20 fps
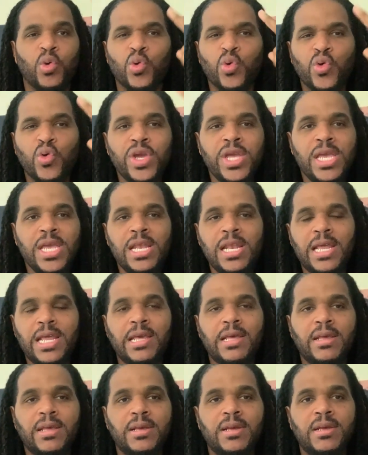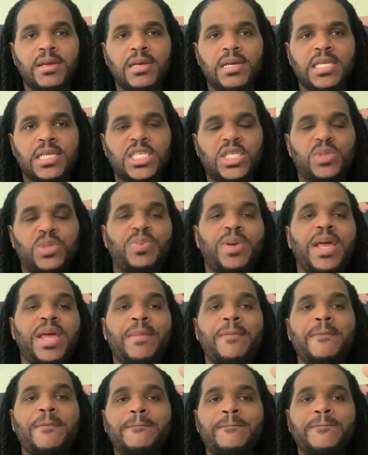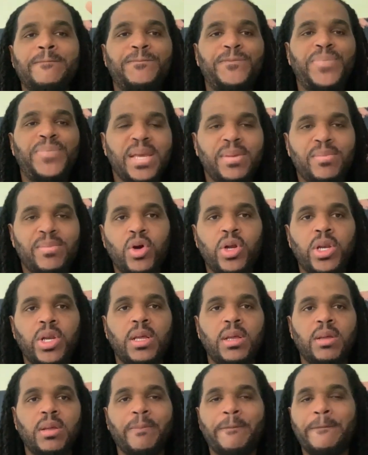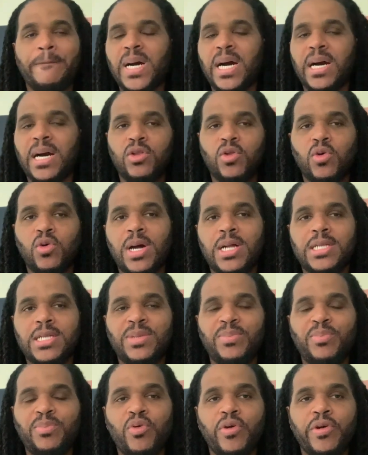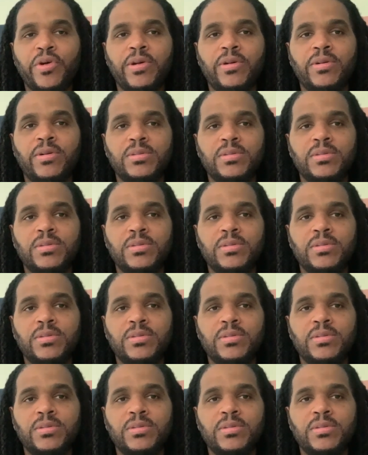really spend big money back towards the poor, you